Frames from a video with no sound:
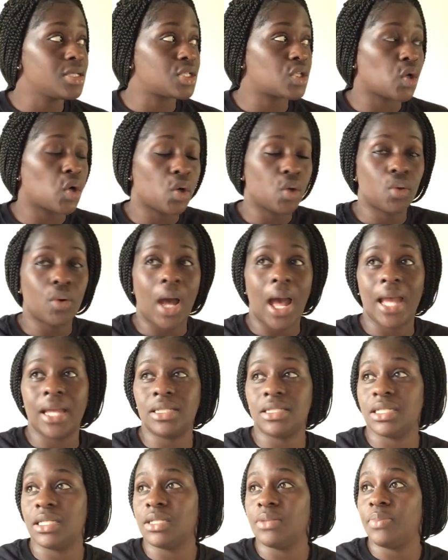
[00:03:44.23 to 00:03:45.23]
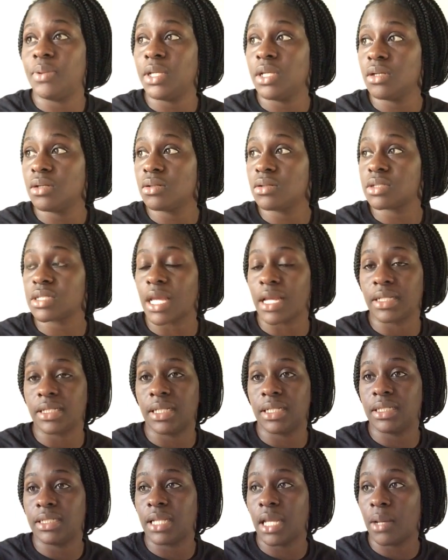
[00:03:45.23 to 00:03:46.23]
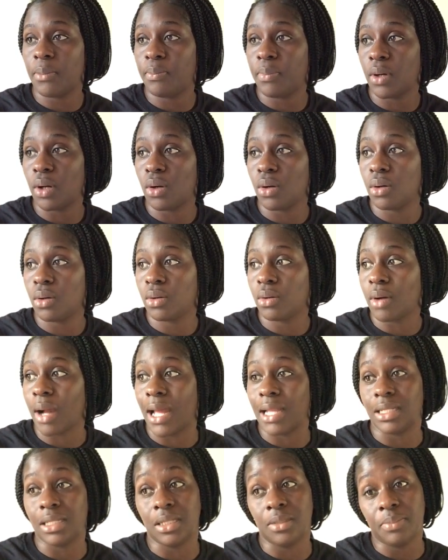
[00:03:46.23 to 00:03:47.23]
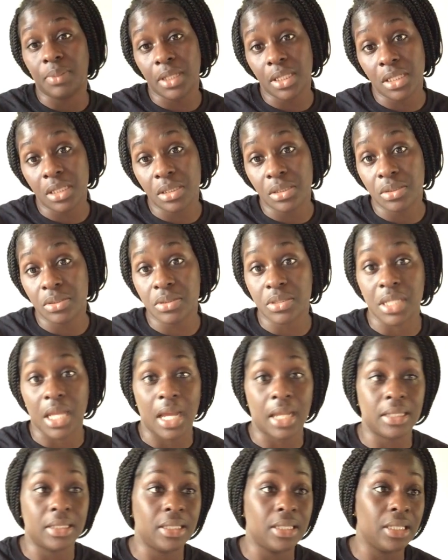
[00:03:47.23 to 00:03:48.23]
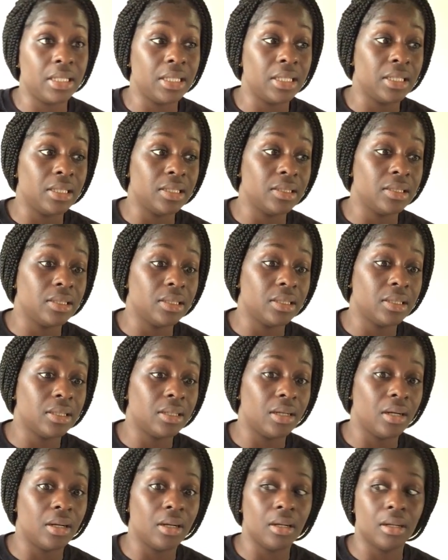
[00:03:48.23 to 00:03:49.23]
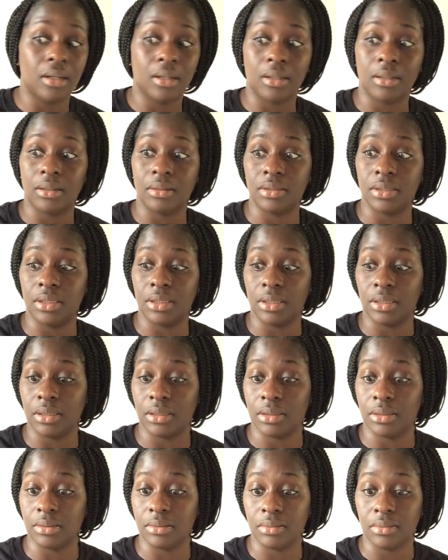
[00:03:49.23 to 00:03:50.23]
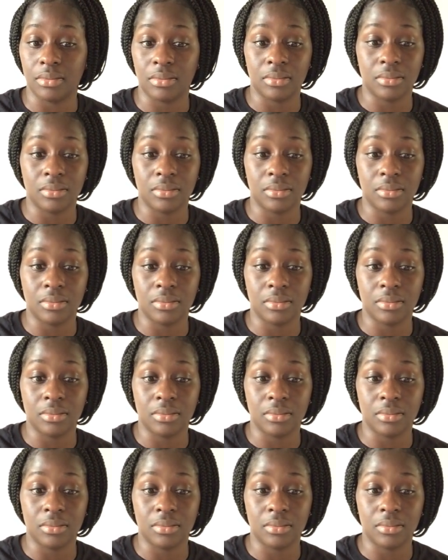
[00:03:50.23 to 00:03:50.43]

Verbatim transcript: So I did pills, I did Depo, I did pills, I did uh, the